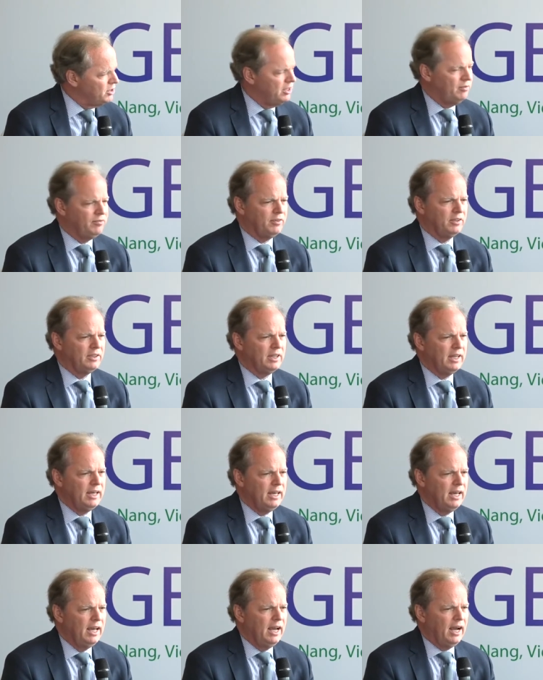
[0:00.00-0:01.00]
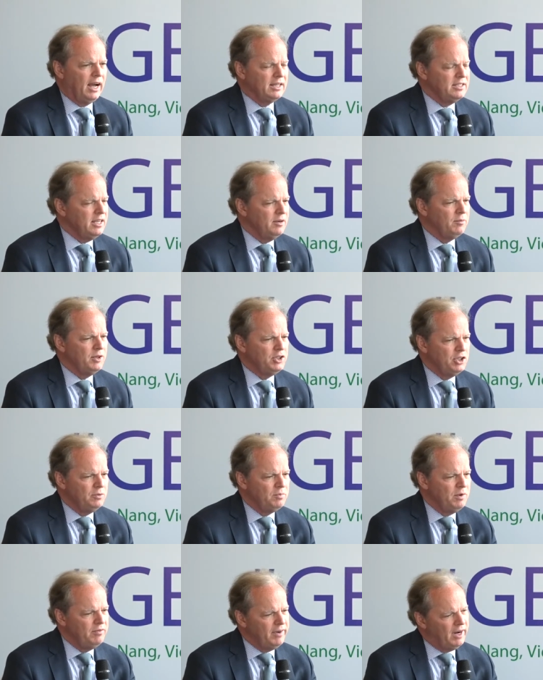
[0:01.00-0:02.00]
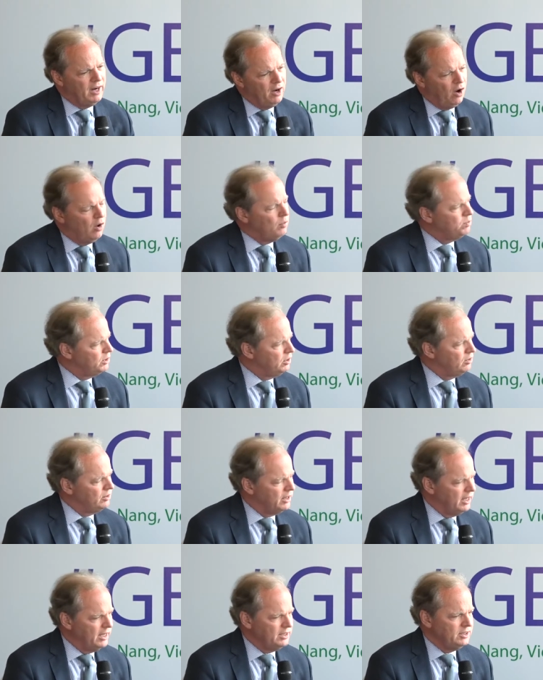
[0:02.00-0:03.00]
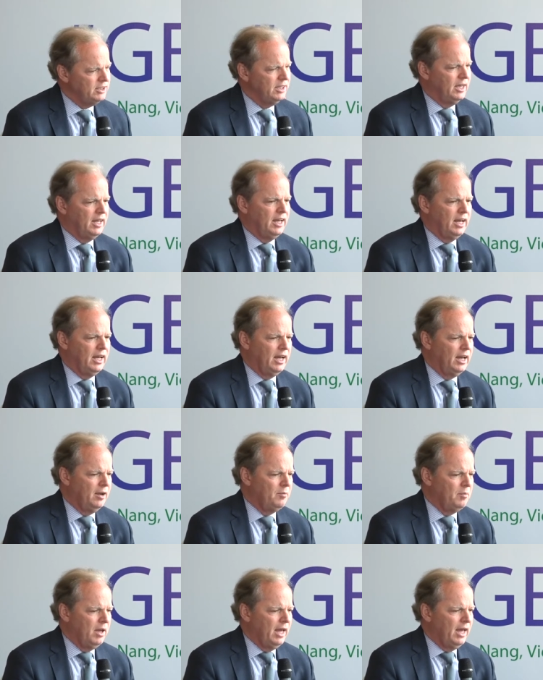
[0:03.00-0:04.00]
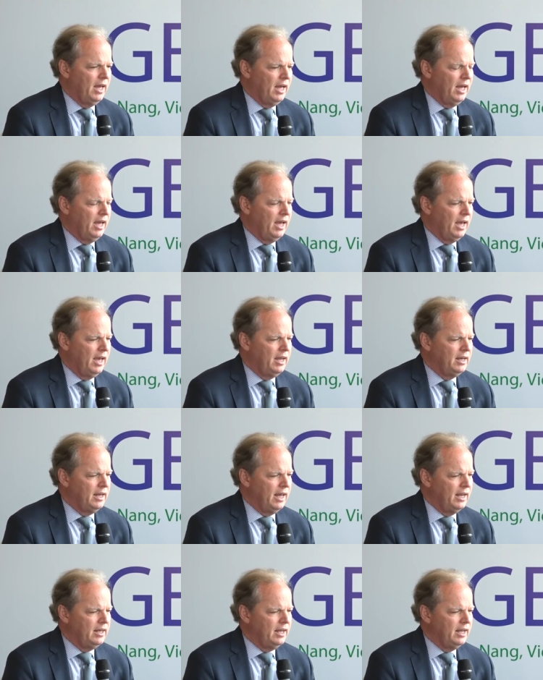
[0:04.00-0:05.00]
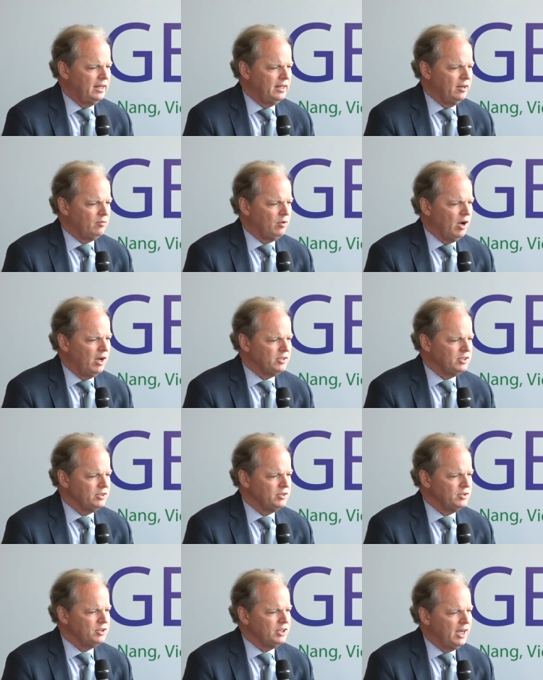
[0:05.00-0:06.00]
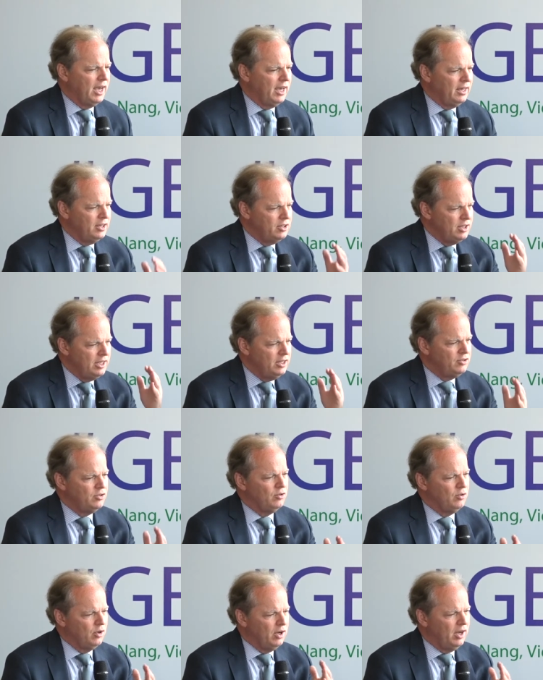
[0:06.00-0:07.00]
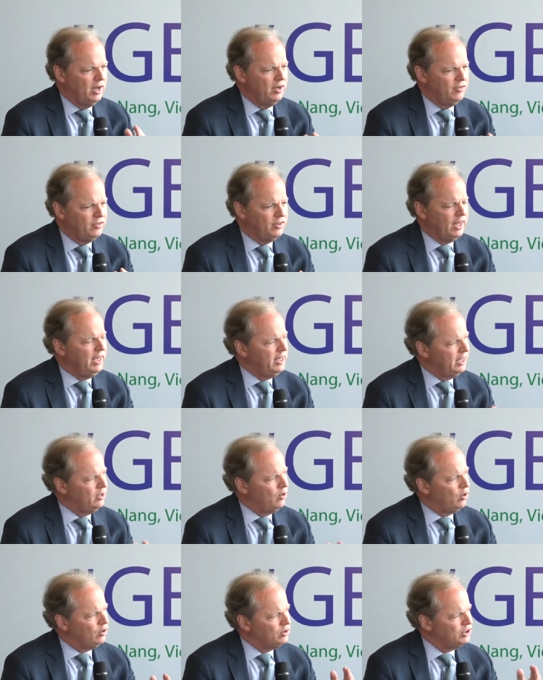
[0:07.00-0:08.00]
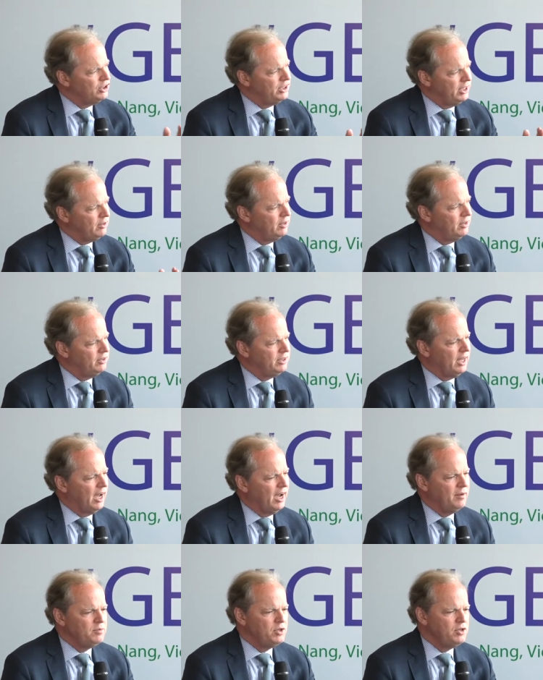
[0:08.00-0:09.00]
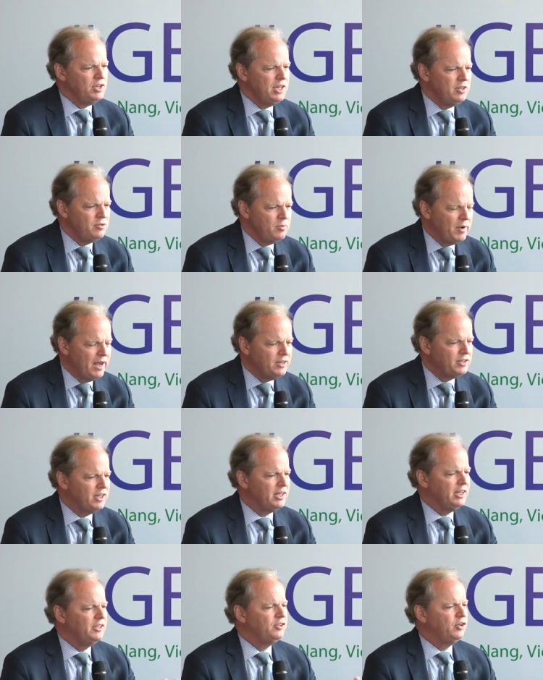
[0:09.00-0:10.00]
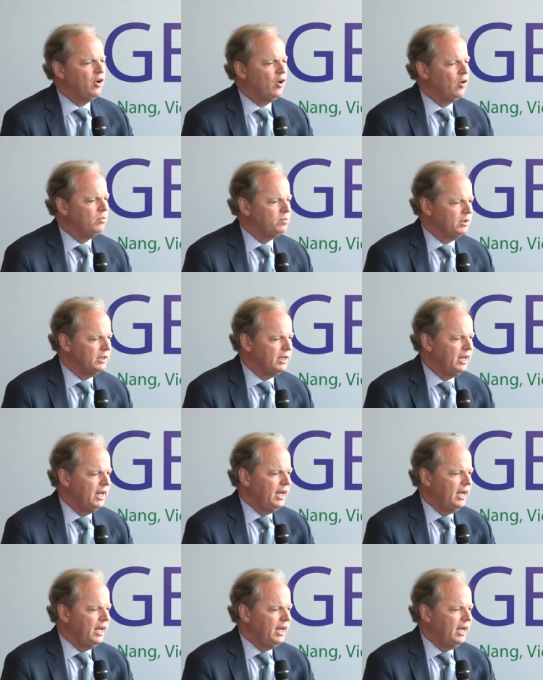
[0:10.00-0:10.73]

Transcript: differently. I think we should be very open on this um, uh, and, and, and rather to say you need to think in old stereotypes, you need to be basically to open.